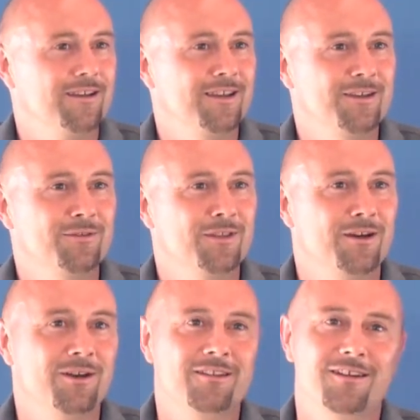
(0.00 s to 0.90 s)
even
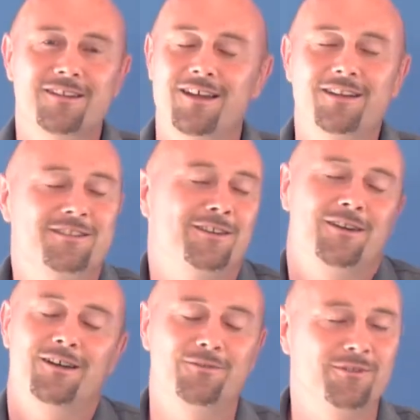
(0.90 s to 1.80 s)
though I, I'd actually
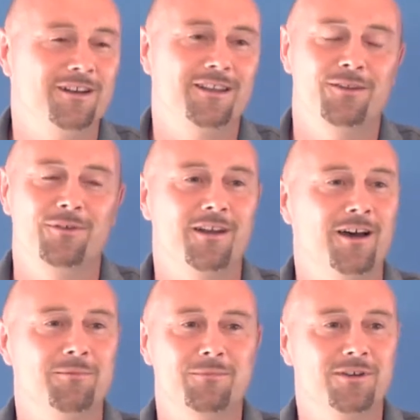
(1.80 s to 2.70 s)
kind of really given
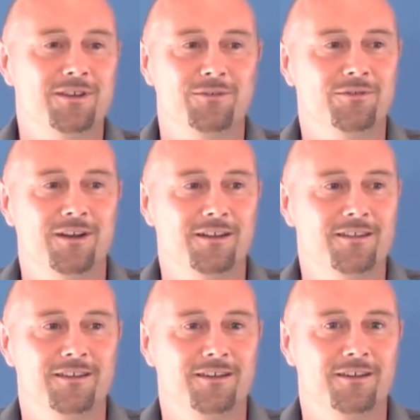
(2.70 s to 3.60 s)
up looking for
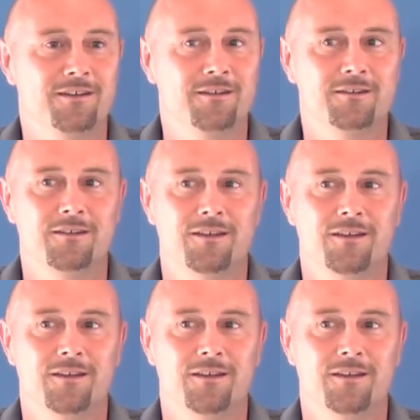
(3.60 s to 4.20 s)
anything, and